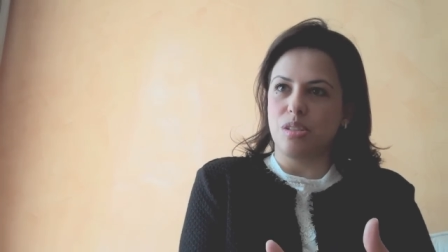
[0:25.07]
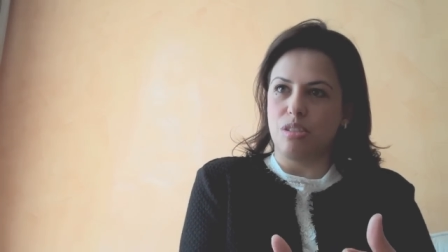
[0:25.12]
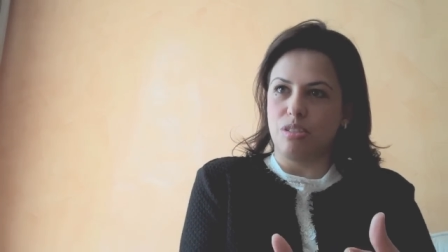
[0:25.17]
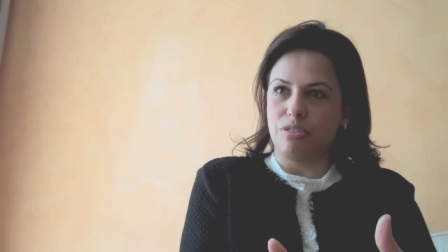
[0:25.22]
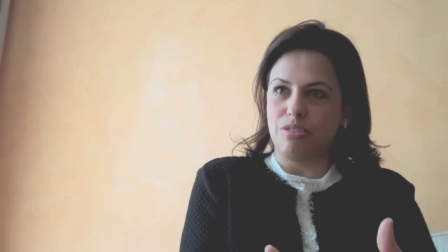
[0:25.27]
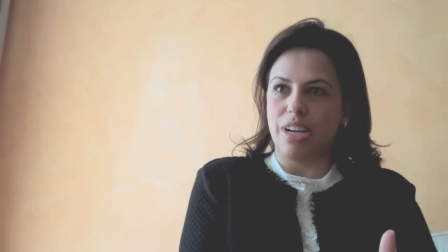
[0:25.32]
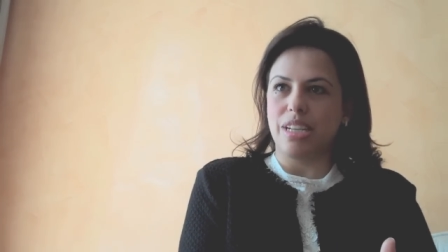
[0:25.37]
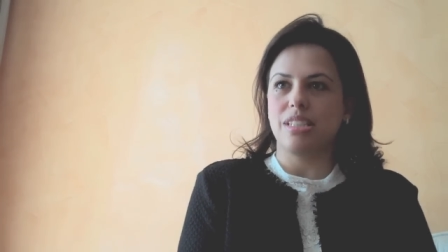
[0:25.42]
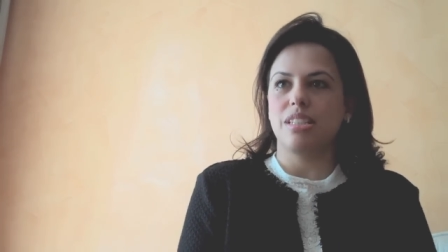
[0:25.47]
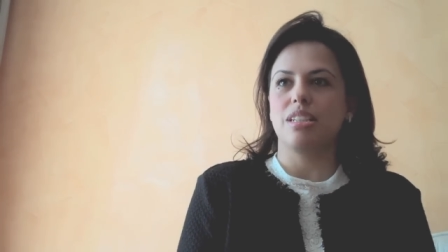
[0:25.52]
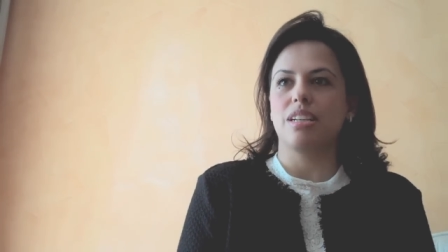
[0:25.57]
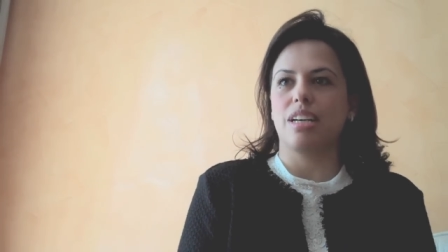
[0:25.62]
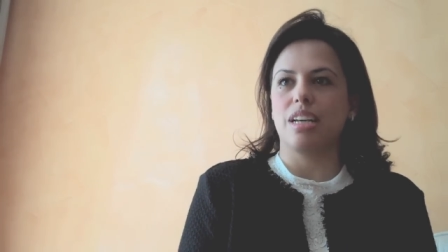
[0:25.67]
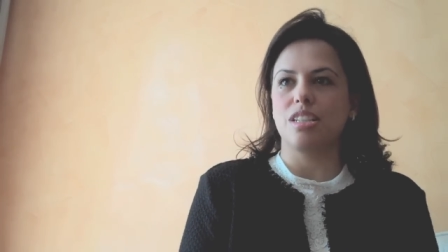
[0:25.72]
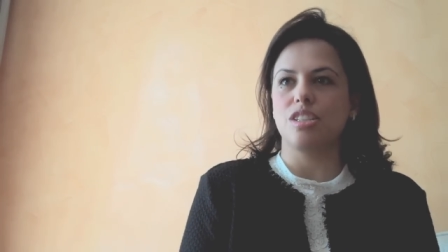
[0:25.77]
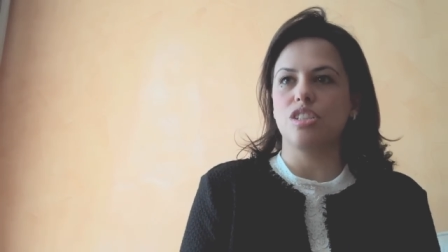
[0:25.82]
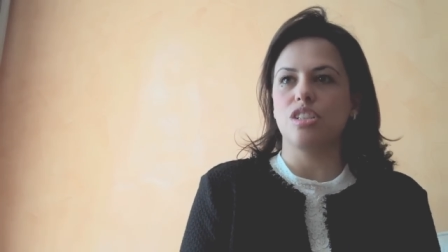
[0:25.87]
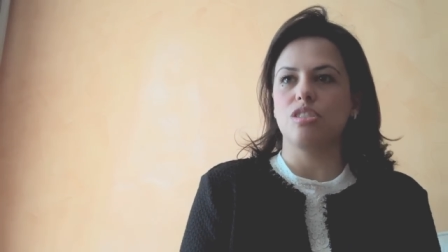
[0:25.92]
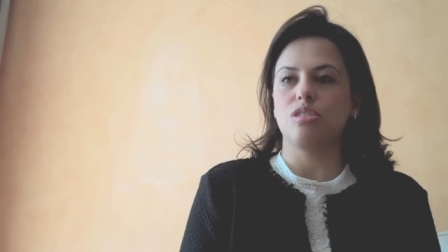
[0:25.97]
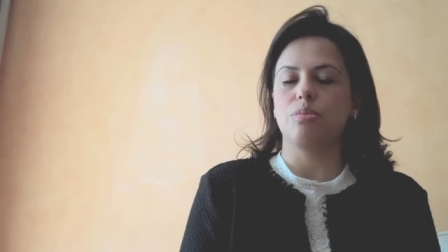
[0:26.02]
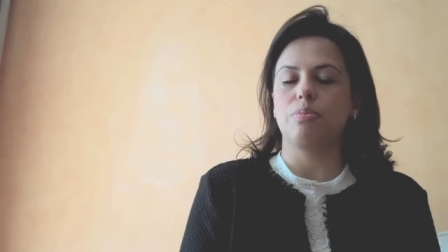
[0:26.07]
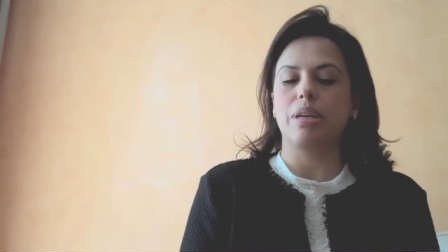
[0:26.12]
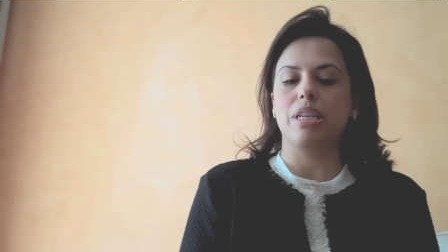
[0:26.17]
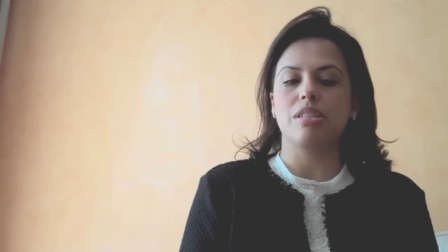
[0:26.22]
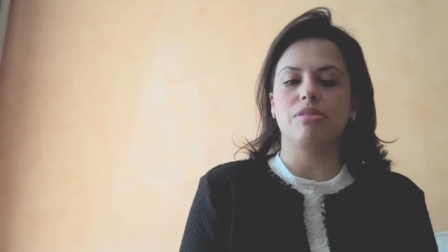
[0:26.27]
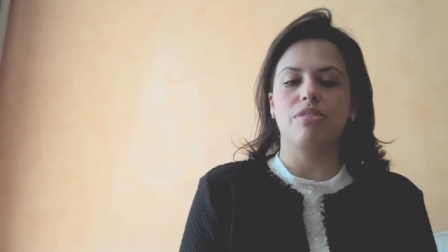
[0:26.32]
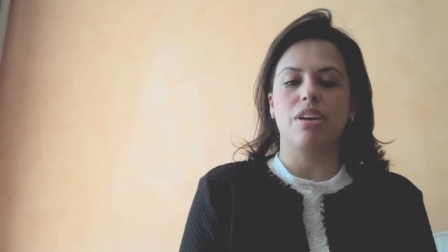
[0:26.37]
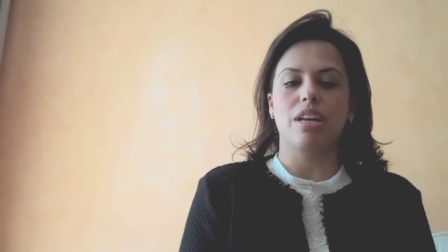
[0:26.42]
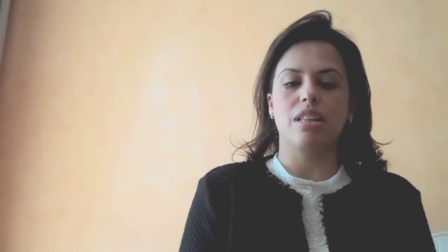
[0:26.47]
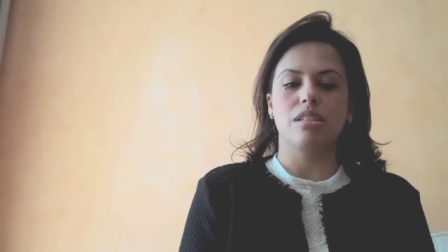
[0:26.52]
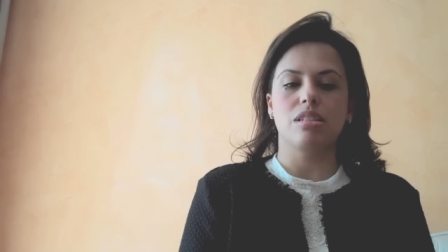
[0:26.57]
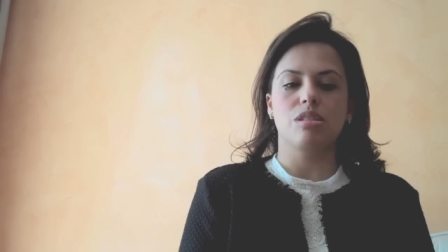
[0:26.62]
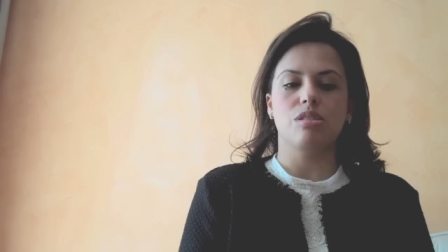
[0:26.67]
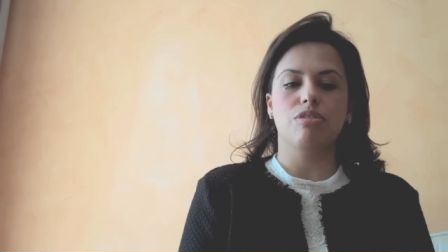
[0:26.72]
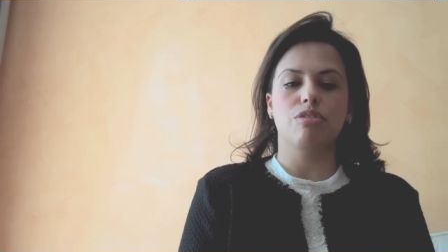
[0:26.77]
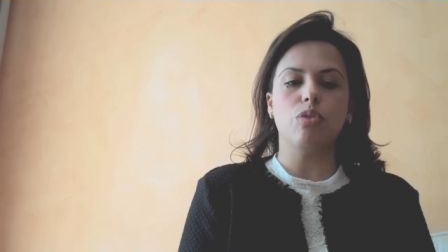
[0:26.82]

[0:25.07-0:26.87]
you know, fighting against gender-based violence,